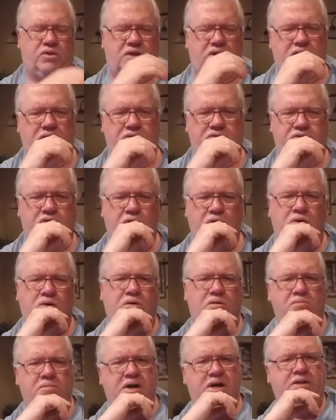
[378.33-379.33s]

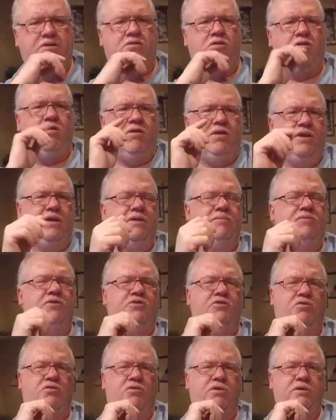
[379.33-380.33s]
So my current
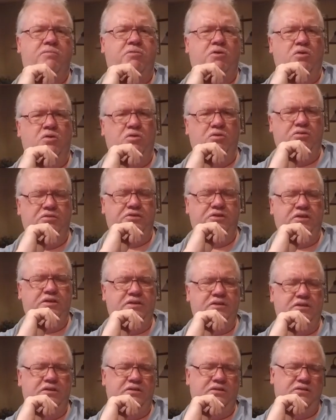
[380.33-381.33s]
inventory of poles
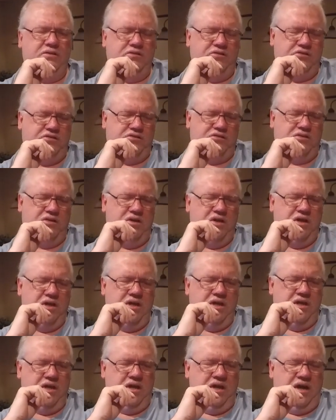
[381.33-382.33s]
is,
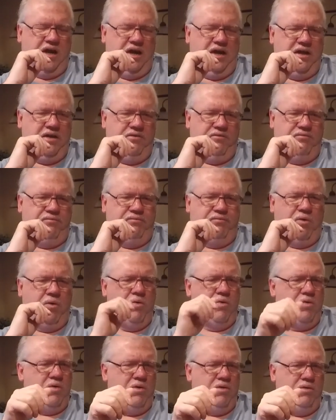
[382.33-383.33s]
I have
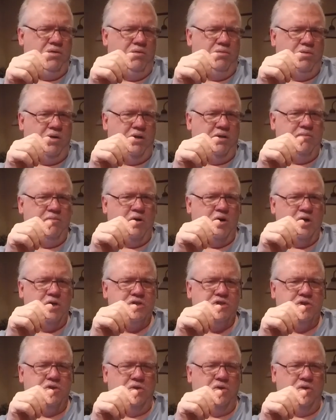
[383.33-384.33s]
4 Wally
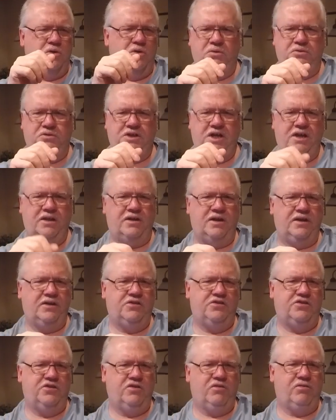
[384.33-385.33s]
Marshall Tightline
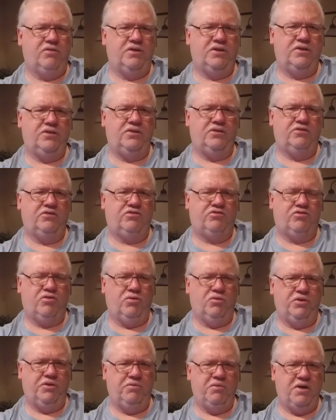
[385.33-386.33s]
Series
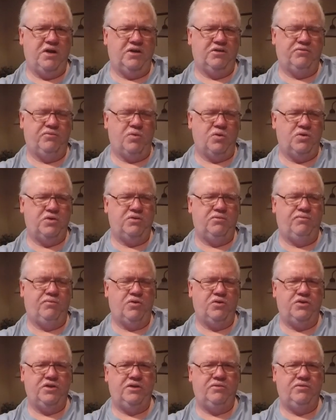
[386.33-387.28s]
trolling rods, 14